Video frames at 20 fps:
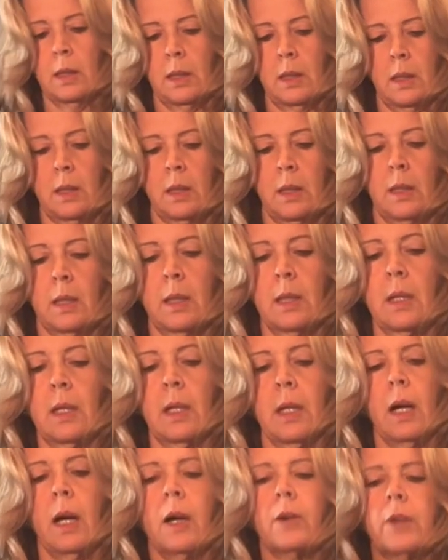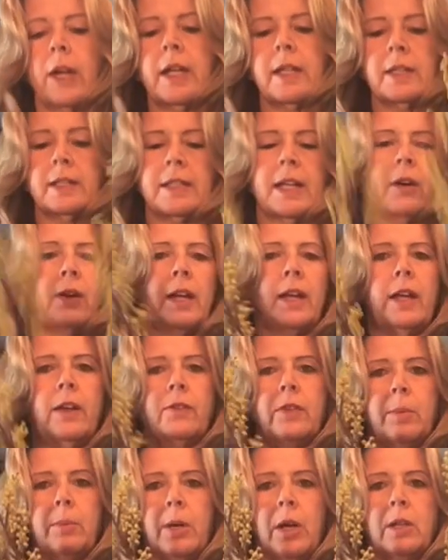there. Okay. All right, now I have
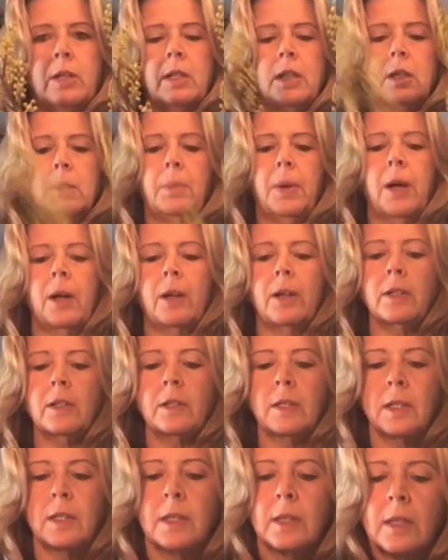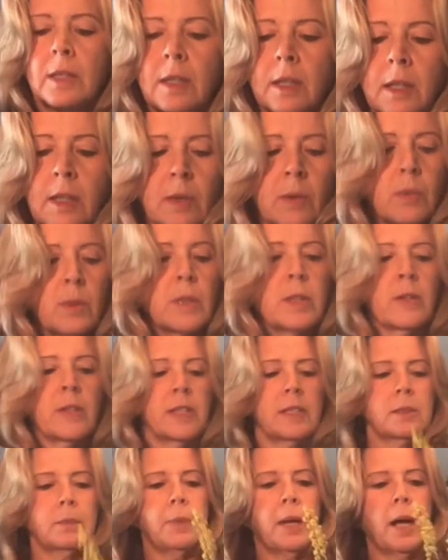them all cut apart. One of
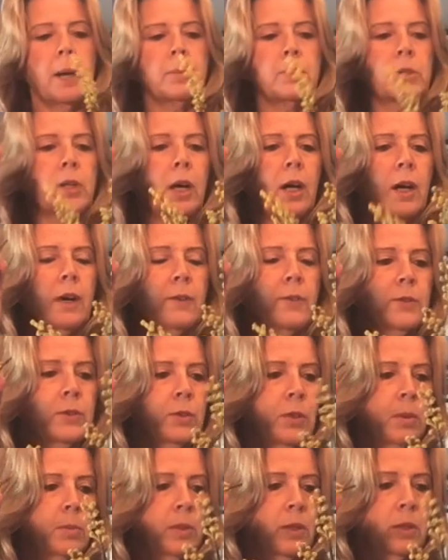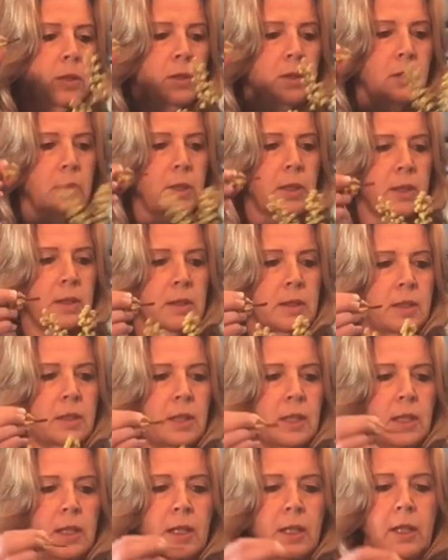these popped off, so I'm gonna look and
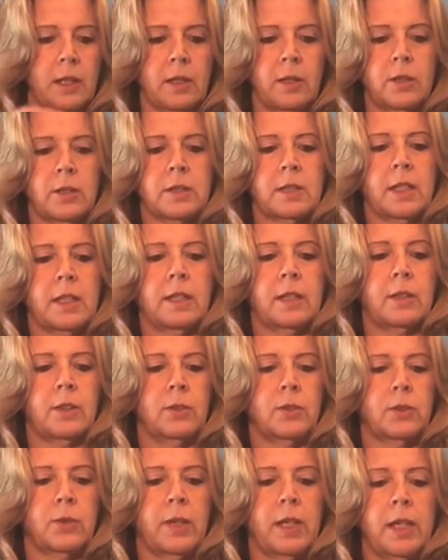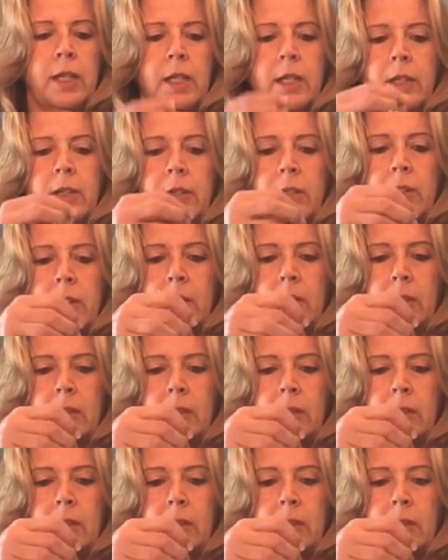see. It looks like it goes right here.